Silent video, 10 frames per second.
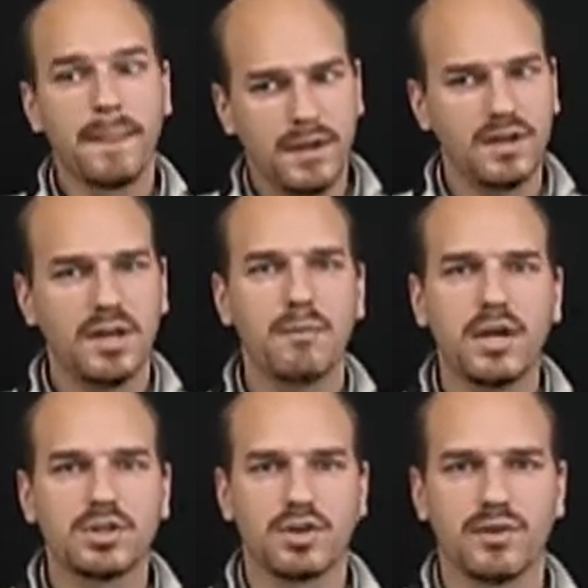you need to
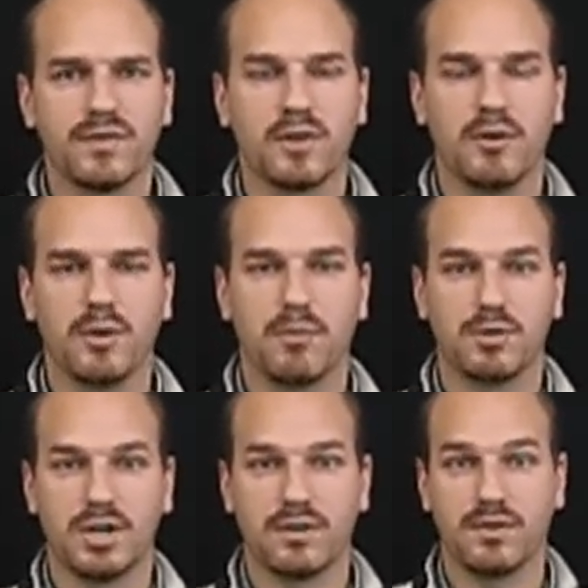make sure that it's going to be a
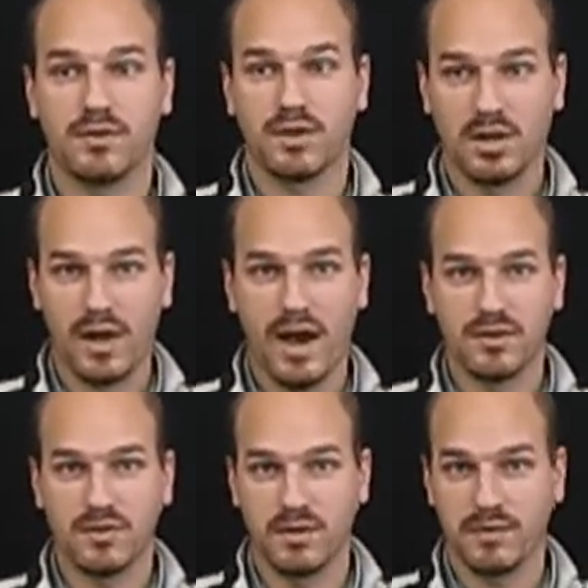projector that's going to
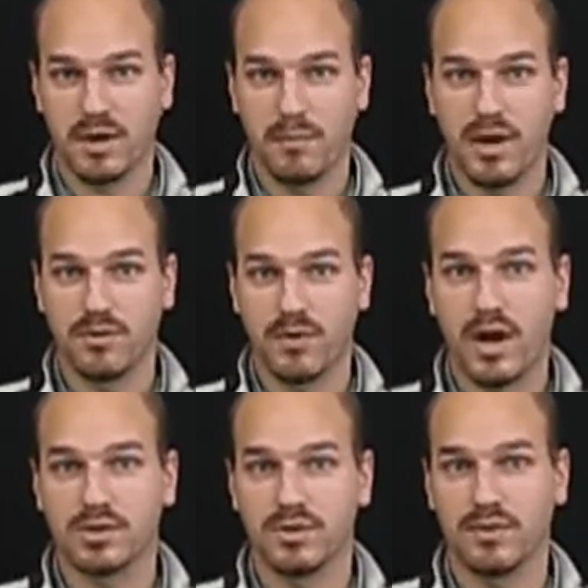last, and you've got a
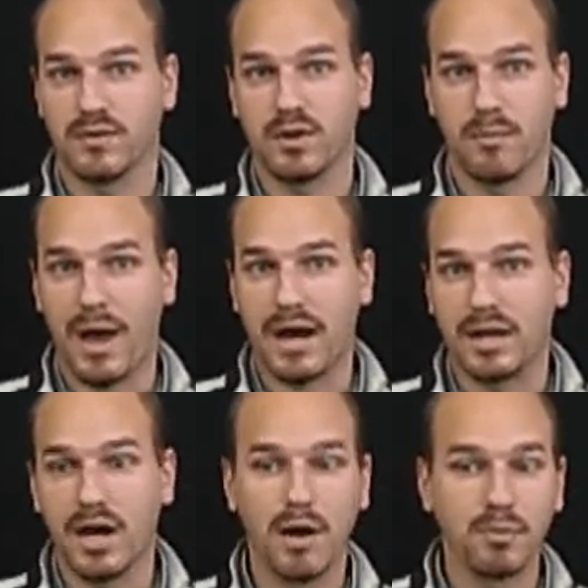manufacturer that's going to back
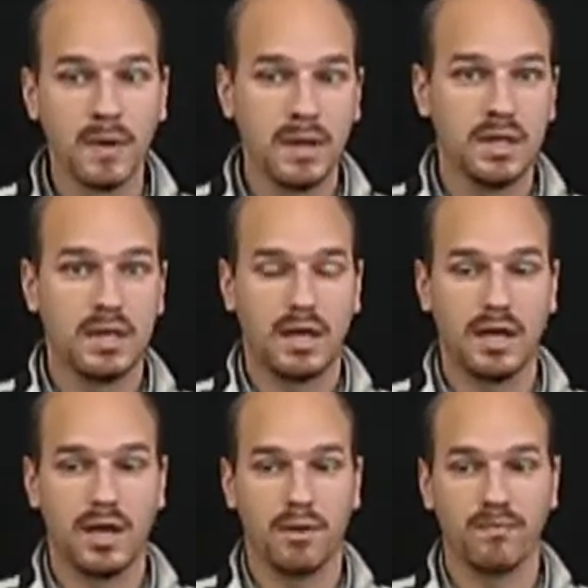it up.
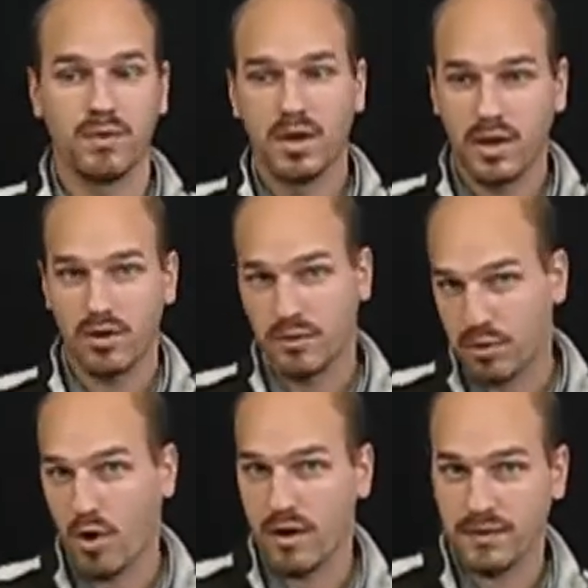Here at
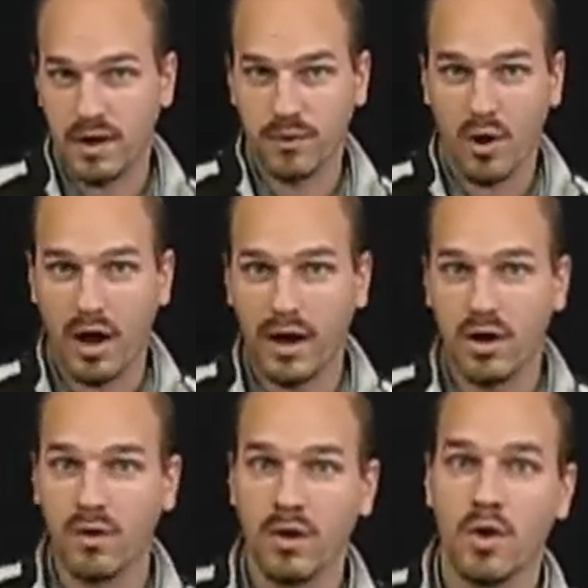ProAV of
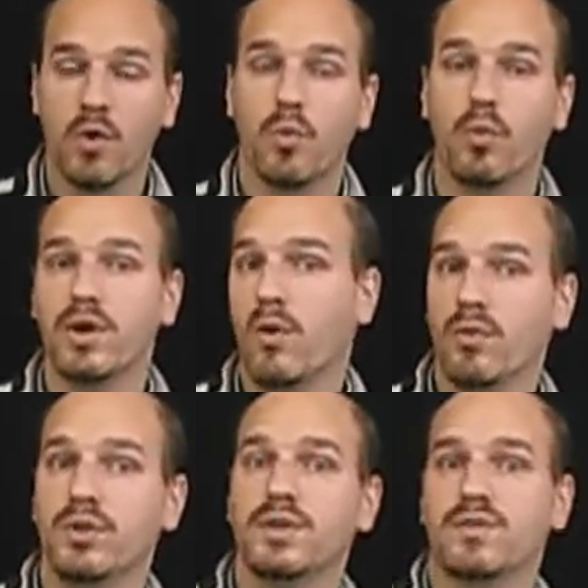Ohio, we
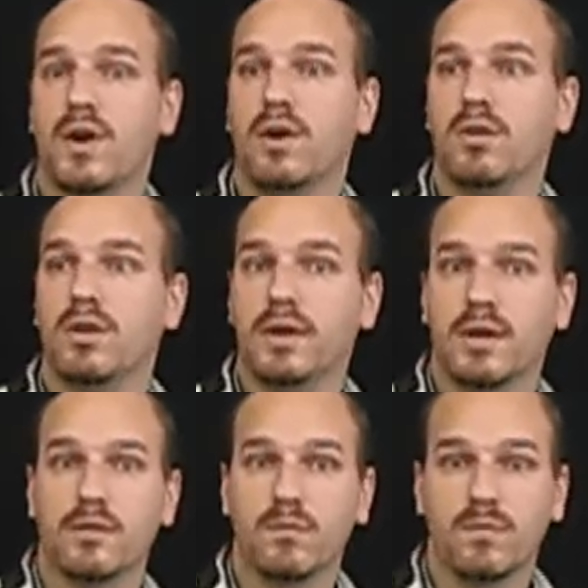only
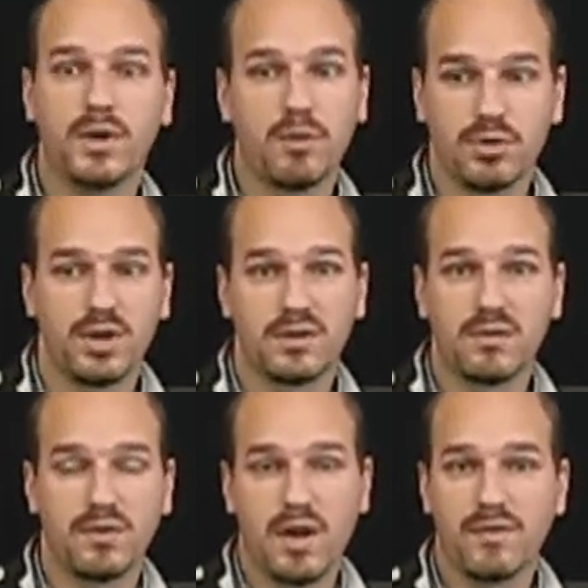sell video
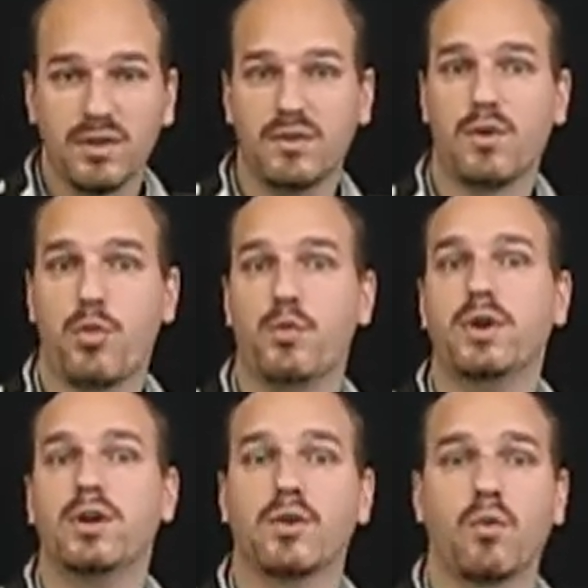projectors that have at least a
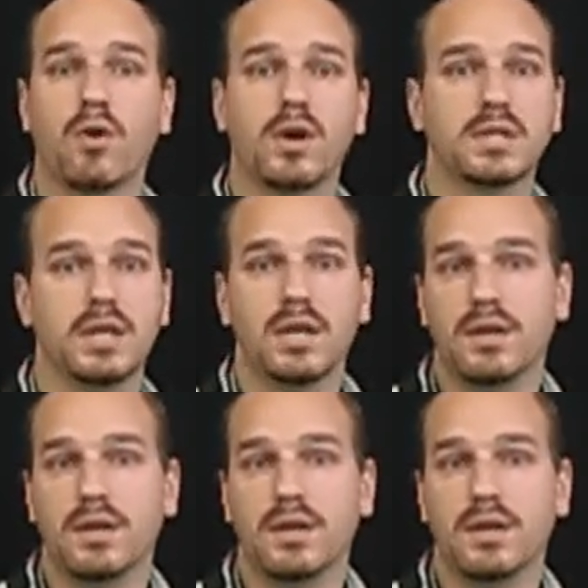3-year warranty.